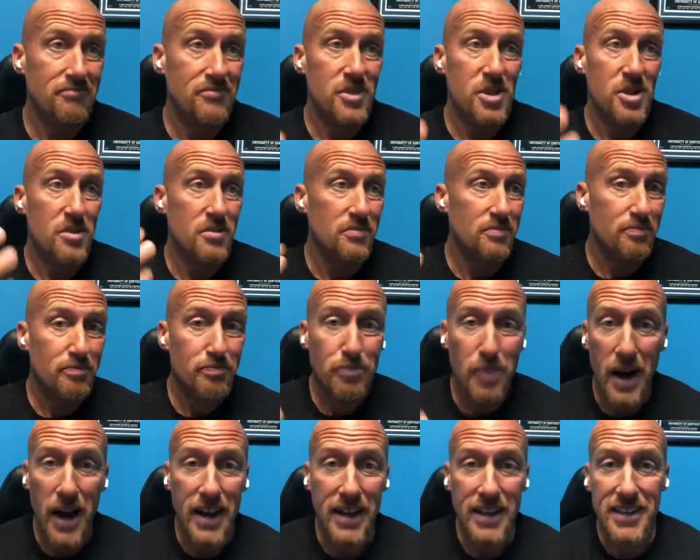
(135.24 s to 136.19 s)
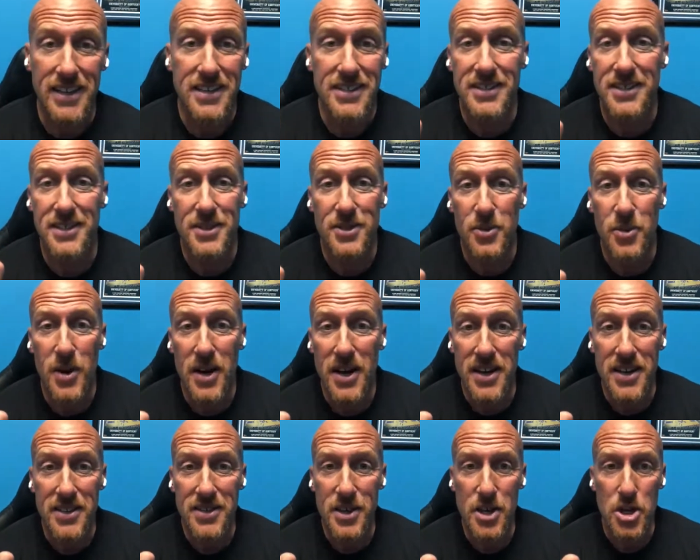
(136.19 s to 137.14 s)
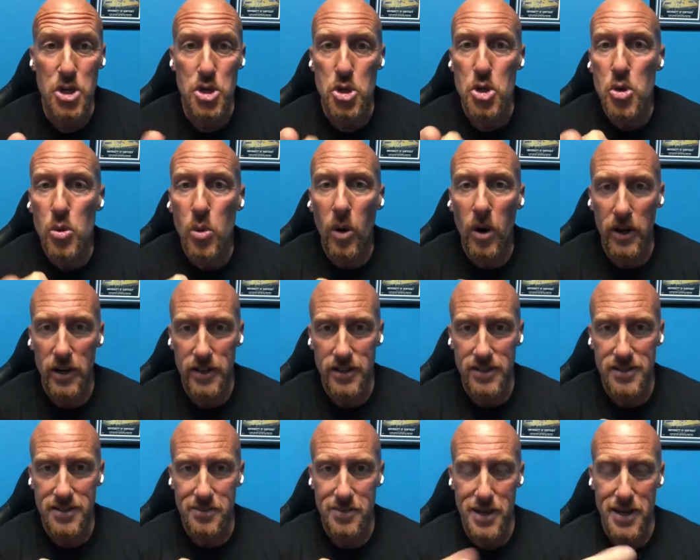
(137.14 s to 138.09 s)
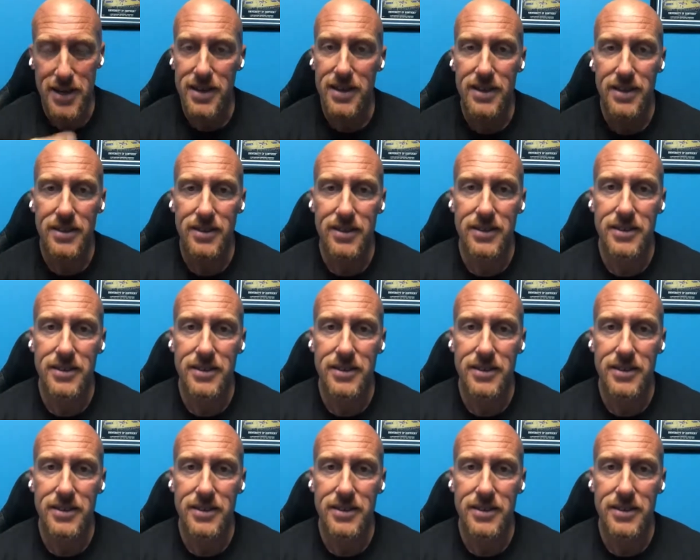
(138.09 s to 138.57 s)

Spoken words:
your body isn't the way that you want it to be.